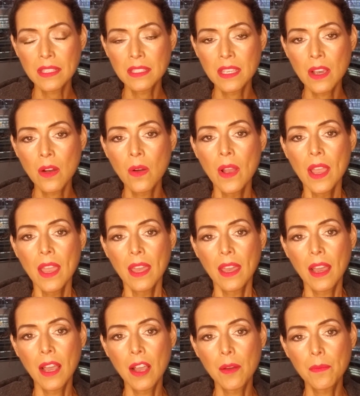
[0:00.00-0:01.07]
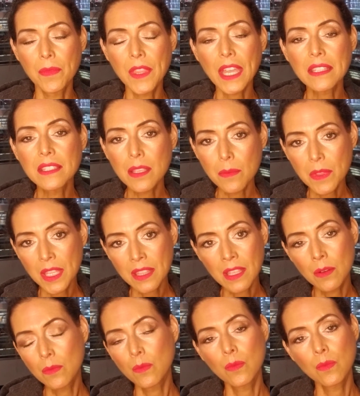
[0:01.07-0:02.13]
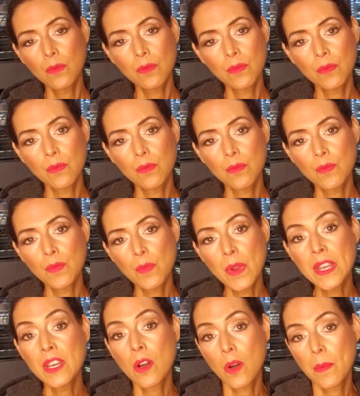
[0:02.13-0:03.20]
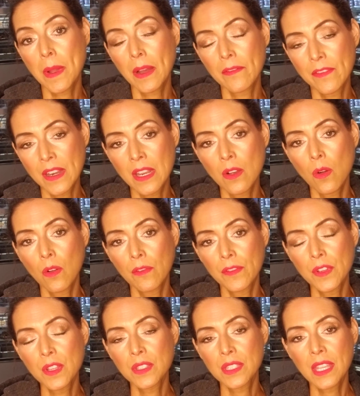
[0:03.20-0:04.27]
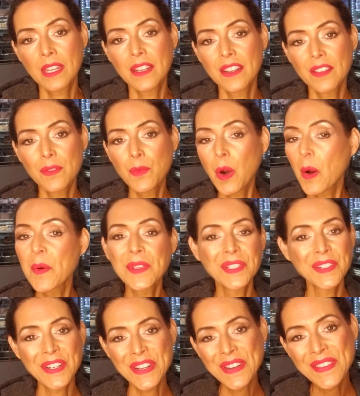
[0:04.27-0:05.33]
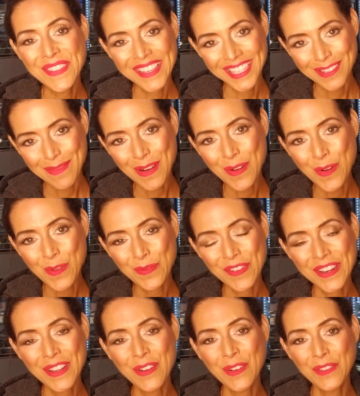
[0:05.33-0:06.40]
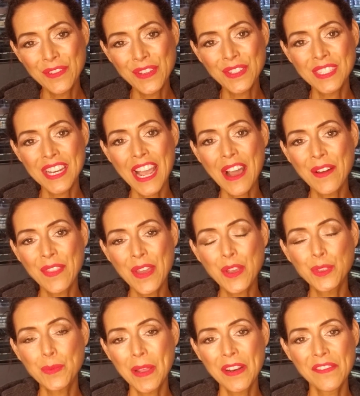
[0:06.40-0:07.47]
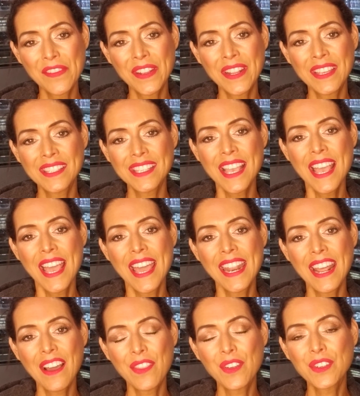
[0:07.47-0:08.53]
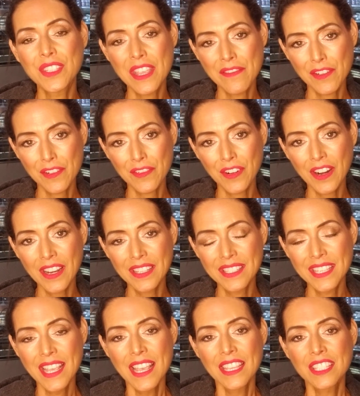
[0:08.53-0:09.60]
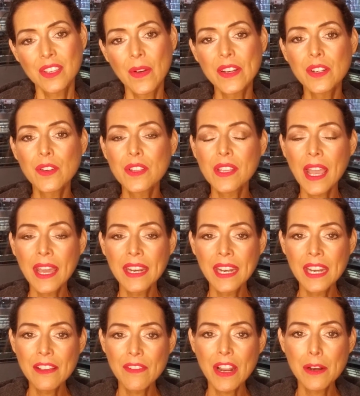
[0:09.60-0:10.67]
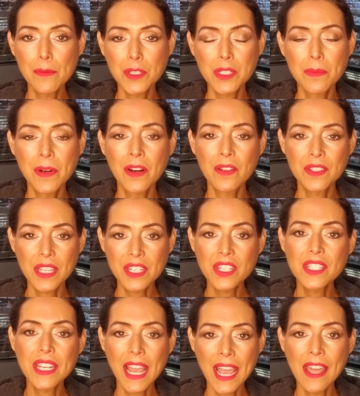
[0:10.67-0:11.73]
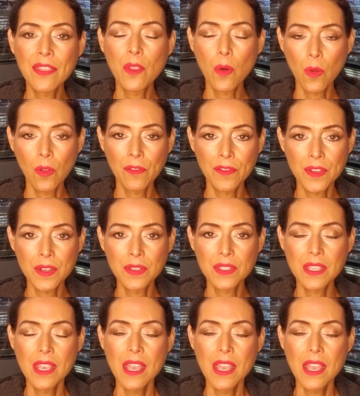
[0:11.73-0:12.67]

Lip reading: So that's something that we know about feeding whole foods, that we're always learning new things about feeding whole foods and how those benefit us and how they're safer for us. So I don't add any vitamins or minerals, I just add the whole foods.